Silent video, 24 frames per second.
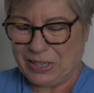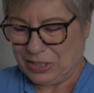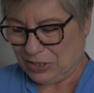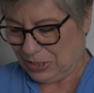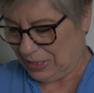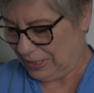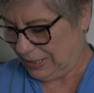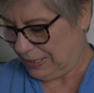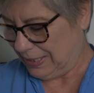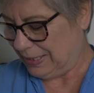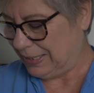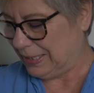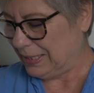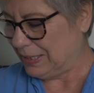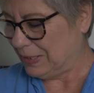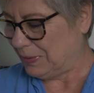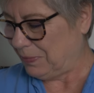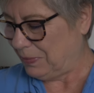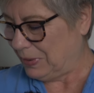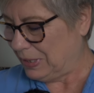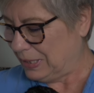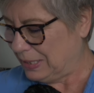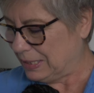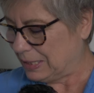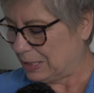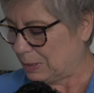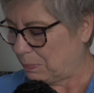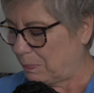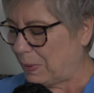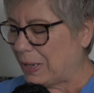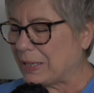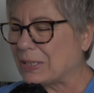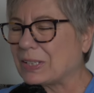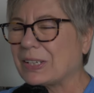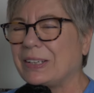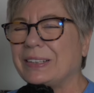She does these really
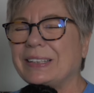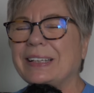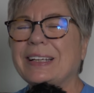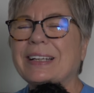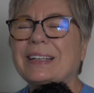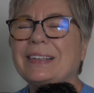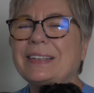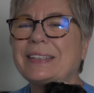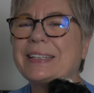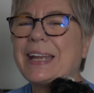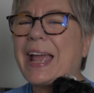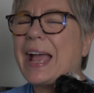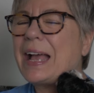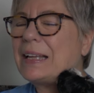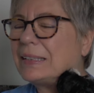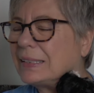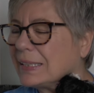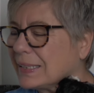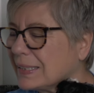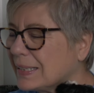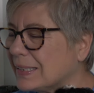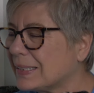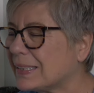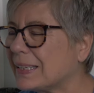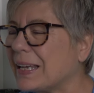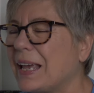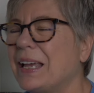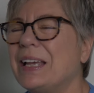special little dances.